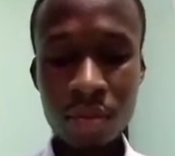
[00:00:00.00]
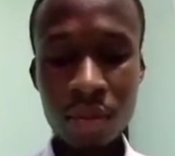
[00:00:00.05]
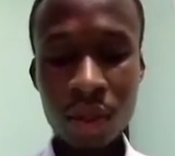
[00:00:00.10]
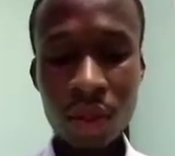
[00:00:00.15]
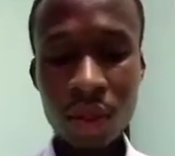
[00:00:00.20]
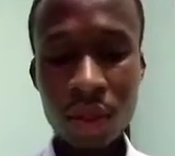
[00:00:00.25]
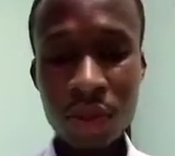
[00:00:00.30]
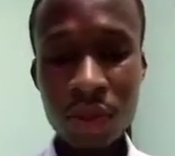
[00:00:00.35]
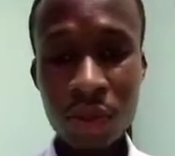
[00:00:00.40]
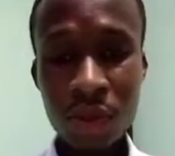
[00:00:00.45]

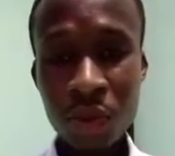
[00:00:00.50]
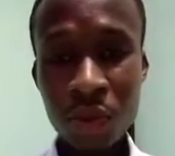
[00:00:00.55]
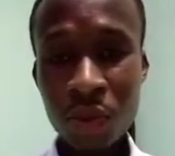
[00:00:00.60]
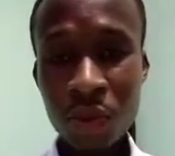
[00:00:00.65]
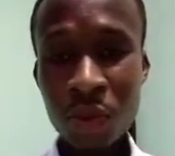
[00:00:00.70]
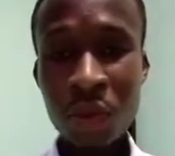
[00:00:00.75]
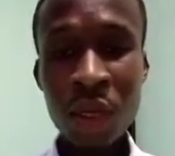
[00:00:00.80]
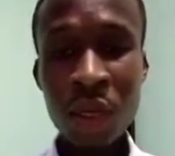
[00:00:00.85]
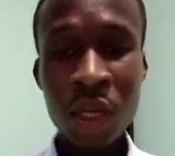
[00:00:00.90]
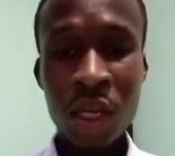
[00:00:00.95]
So
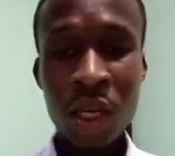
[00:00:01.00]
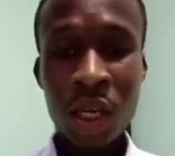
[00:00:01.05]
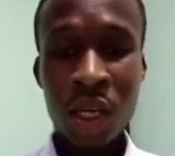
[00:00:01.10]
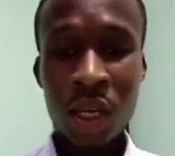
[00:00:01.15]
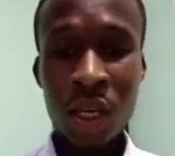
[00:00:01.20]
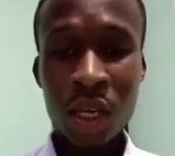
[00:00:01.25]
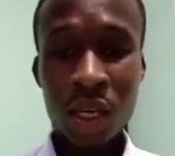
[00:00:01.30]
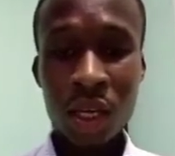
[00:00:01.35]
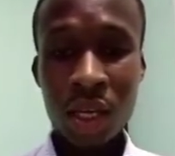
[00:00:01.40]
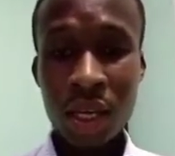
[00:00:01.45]

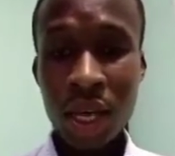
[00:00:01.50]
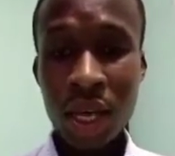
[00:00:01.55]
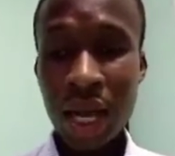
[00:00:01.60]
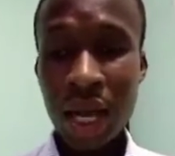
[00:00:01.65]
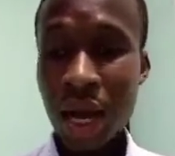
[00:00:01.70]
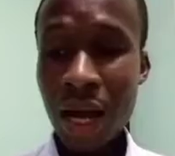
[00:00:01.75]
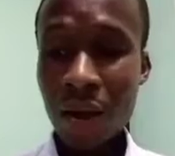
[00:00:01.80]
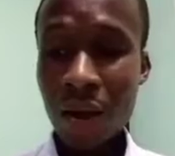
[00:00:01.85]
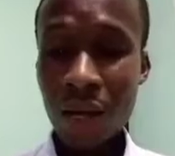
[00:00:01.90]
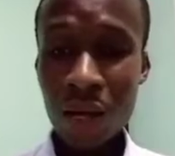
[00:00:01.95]
how
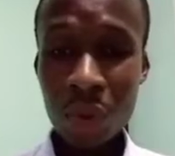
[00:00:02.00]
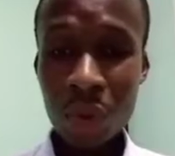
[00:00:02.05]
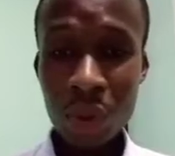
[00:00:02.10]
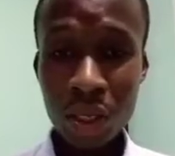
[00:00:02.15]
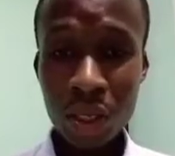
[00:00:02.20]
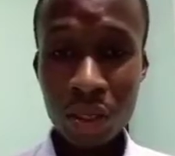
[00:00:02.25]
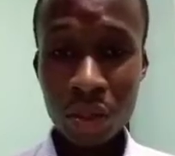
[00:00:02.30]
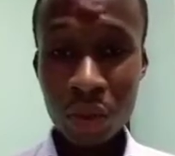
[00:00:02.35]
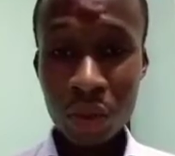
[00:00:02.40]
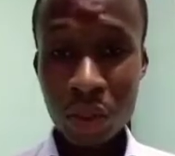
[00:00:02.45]
can we
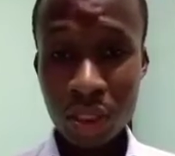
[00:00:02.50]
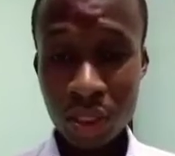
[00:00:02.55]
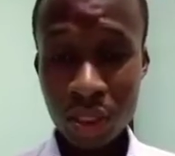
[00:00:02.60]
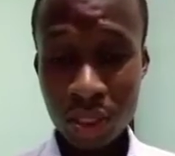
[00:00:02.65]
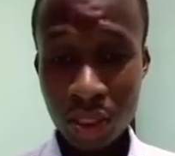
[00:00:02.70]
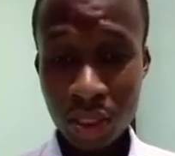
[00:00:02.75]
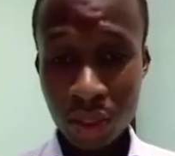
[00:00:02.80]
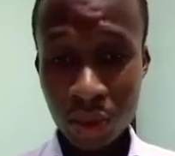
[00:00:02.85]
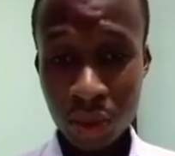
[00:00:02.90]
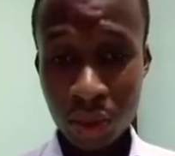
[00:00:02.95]
notice this
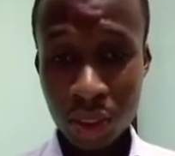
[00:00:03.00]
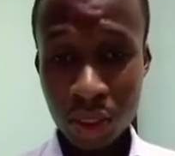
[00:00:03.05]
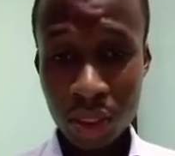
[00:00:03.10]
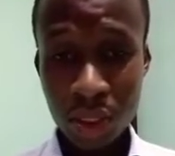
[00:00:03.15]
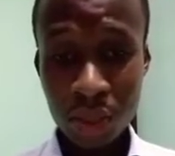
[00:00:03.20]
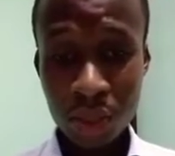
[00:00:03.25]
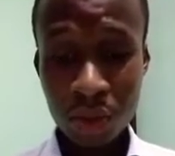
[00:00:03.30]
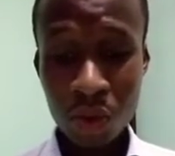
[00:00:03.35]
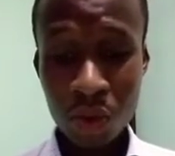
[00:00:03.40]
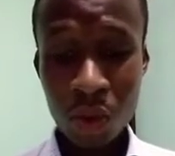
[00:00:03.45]
condition
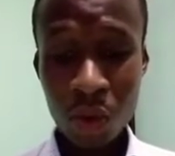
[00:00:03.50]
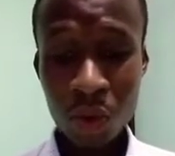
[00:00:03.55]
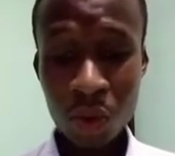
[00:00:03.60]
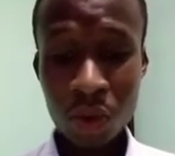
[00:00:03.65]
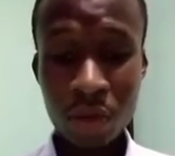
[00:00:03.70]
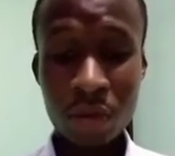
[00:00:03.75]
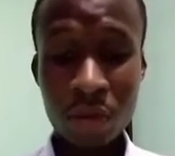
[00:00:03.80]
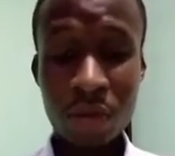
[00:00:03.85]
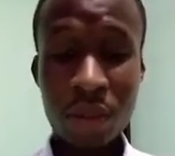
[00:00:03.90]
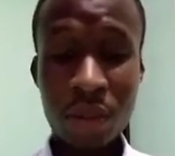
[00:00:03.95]
called
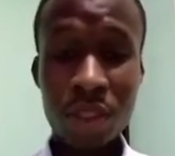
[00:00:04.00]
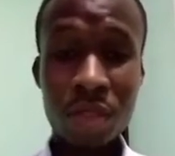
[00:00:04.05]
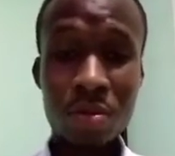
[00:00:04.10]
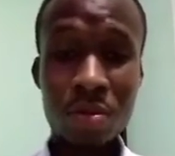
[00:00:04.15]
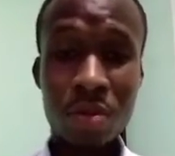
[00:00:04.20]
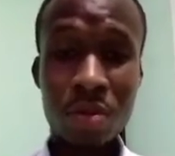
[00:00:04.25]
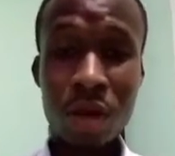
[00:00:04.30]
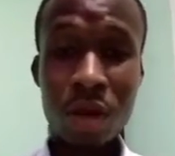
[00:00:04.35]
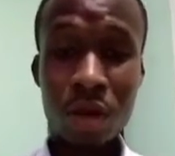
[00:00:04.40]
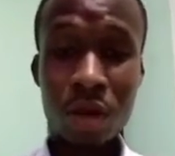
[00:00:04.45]
vertebral
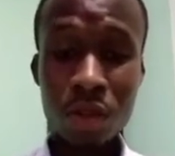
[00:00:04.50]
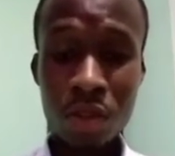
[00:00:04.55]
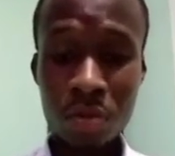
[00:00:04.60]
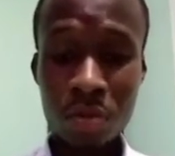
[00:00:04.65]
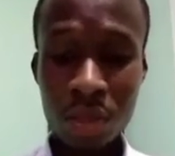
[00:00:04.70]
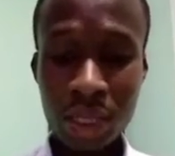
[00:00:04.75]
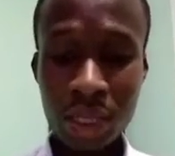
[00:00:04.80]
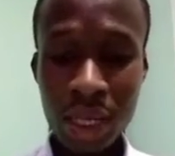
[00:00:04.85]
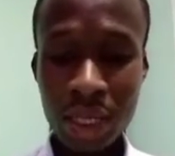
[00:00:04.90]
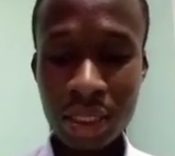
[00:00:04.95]

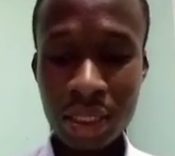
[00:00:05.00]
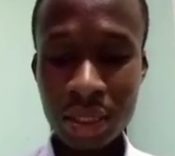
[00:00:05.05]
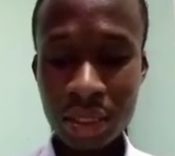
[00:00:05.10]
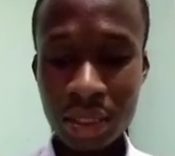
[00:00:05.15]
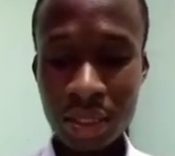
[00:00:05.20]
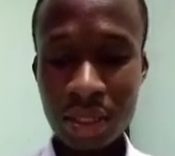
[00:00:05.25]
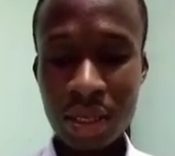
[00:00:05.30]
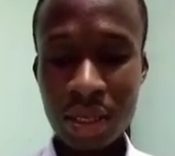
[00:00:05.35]
osteomyelitis?